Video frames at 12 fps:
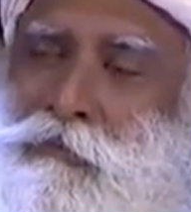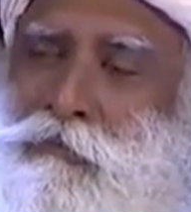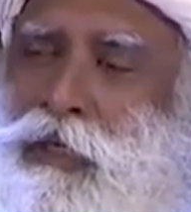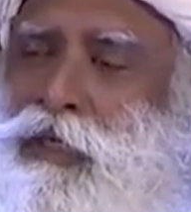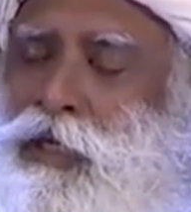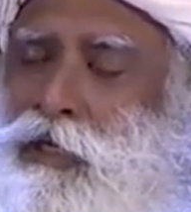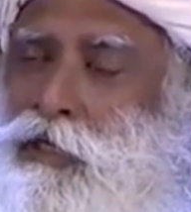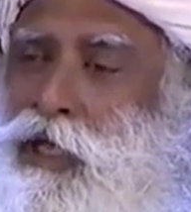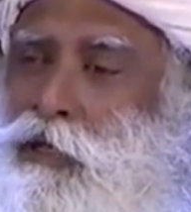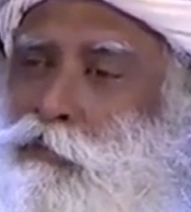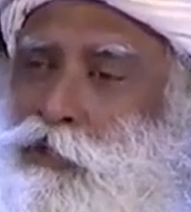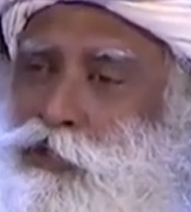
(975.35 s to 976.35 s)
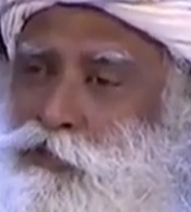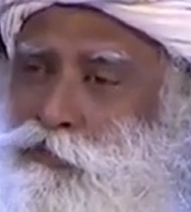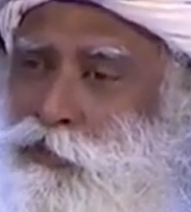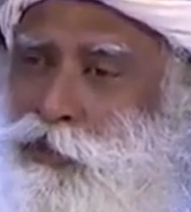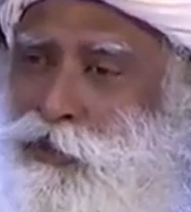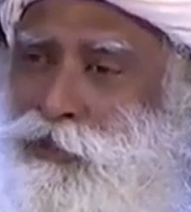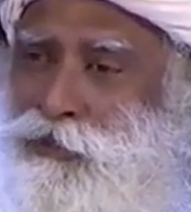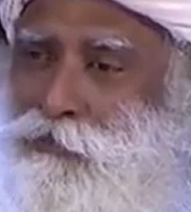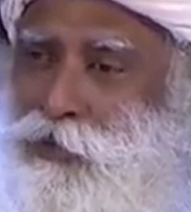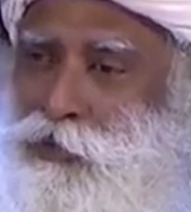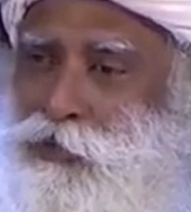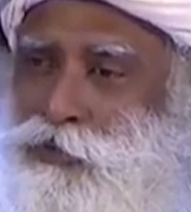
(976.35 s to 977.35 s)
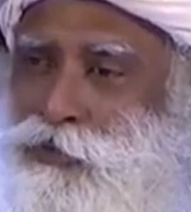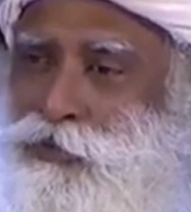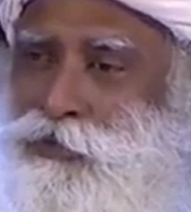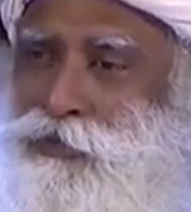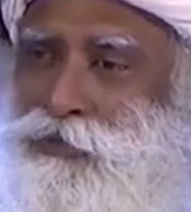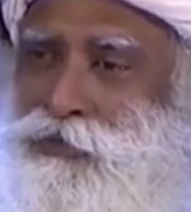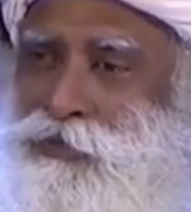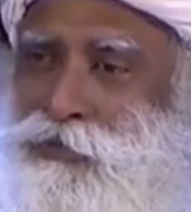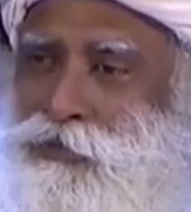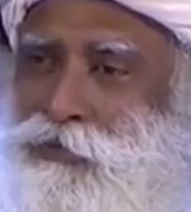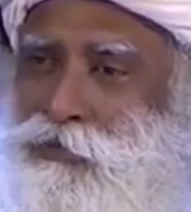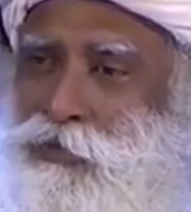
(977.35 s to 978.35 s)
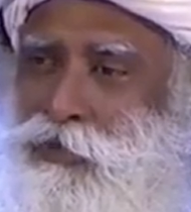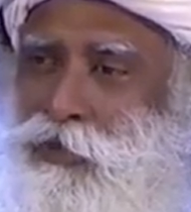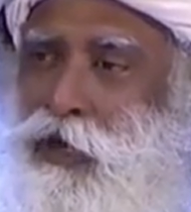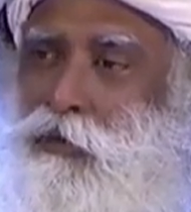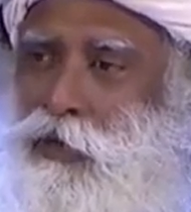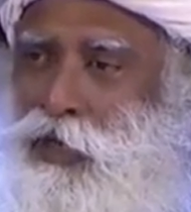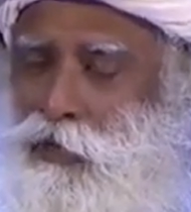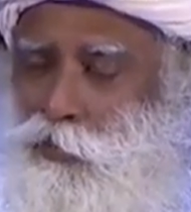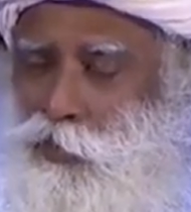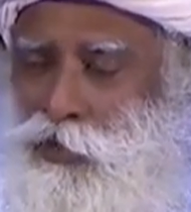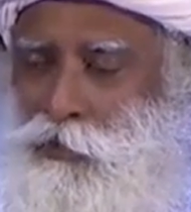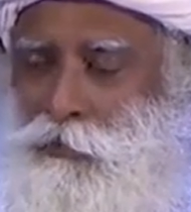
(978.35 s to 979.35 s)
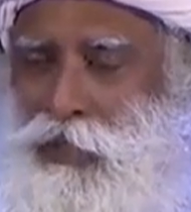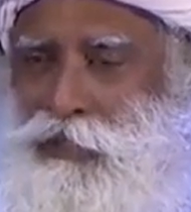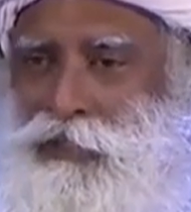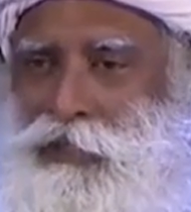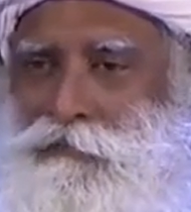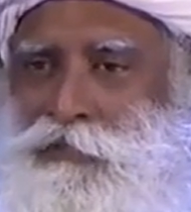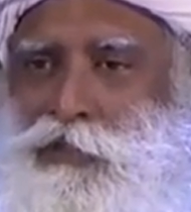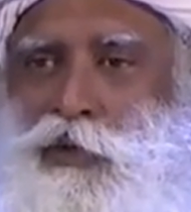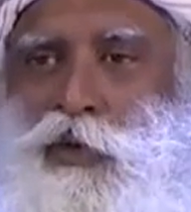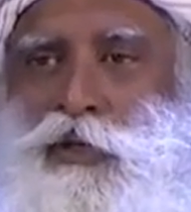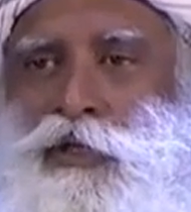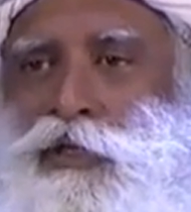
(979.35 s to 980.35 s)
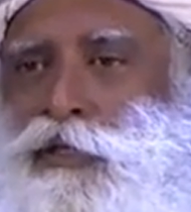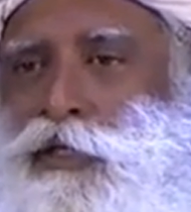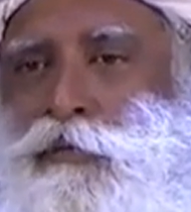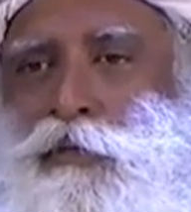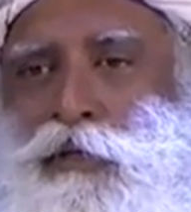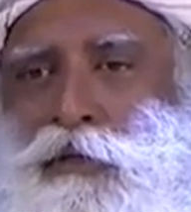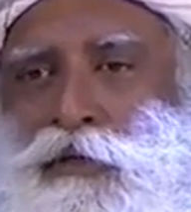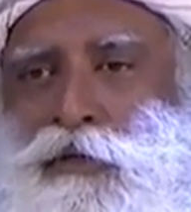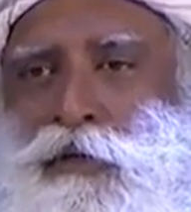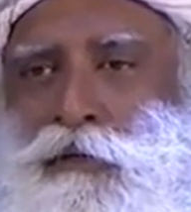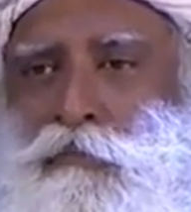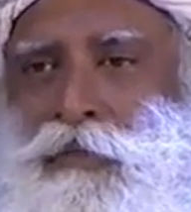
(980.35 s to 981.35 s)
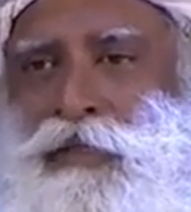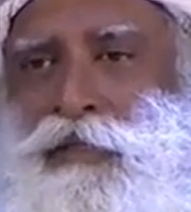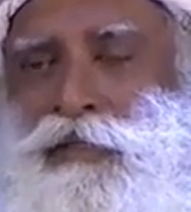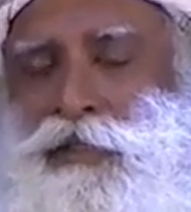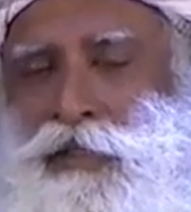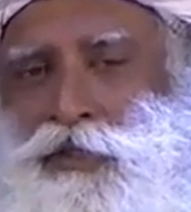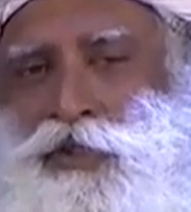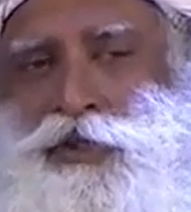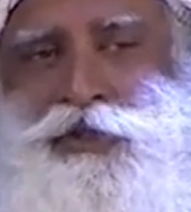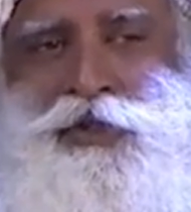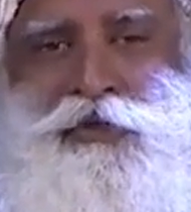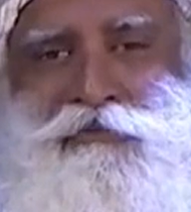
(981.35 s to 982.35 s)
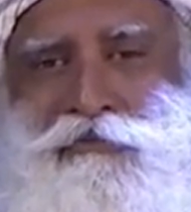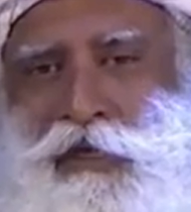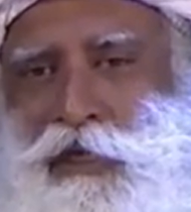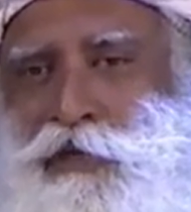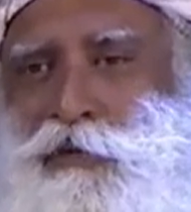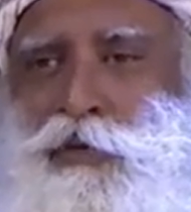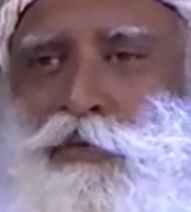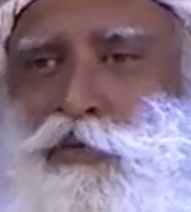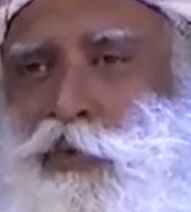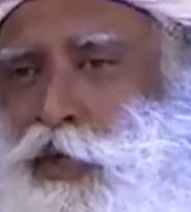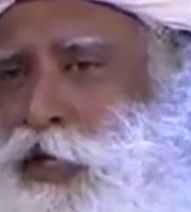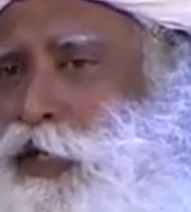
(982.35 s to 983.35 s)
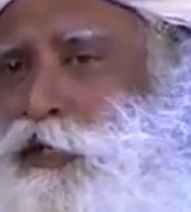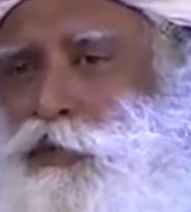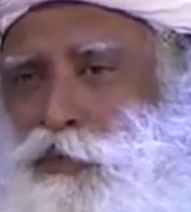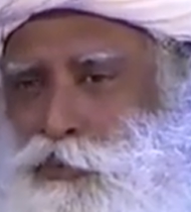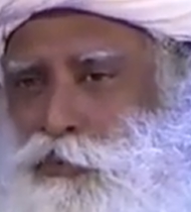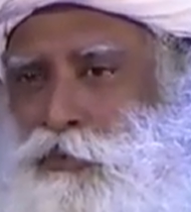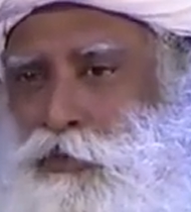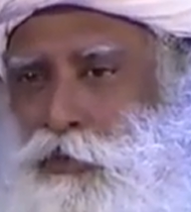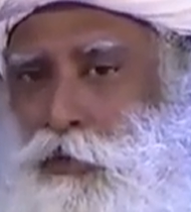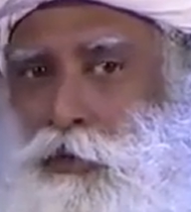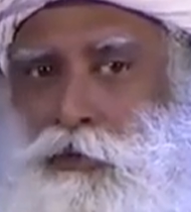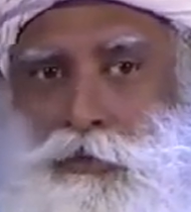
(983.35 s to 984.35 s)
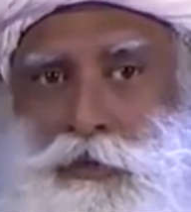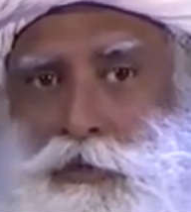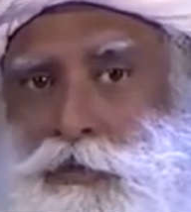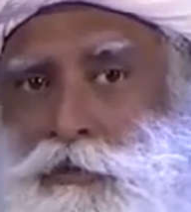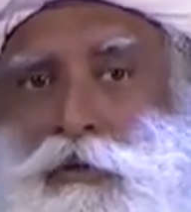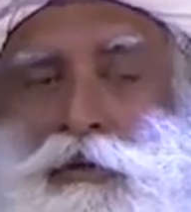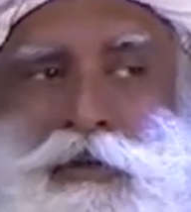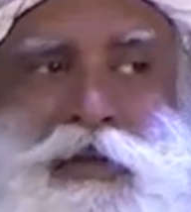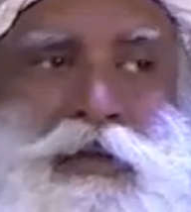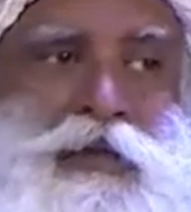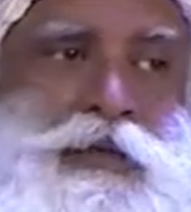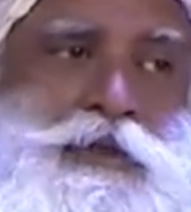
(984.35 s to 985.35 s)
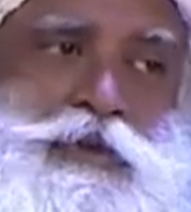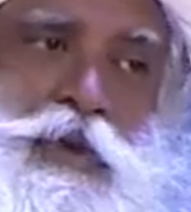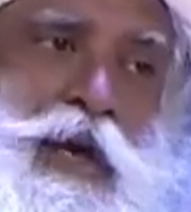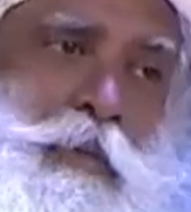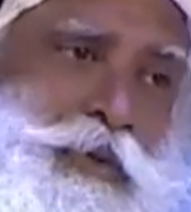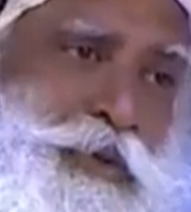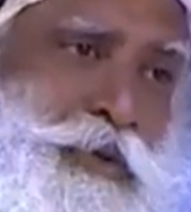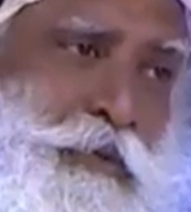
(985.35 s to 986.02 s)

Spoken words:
but I'll die blissfully because how I am within myself is not determined by the success or failure of what I do. This is all that needs to happen to